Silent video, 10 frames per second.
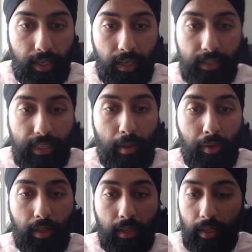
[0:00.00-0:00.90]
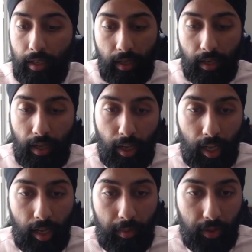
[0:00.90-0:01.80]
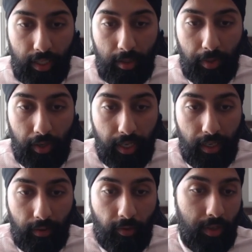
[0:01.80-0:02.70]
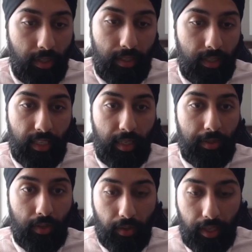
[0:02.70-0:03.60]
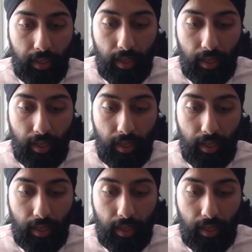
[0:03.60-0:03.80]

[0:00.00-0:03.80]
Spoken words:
An example about this book right here, Fauja Singh Keeps Going.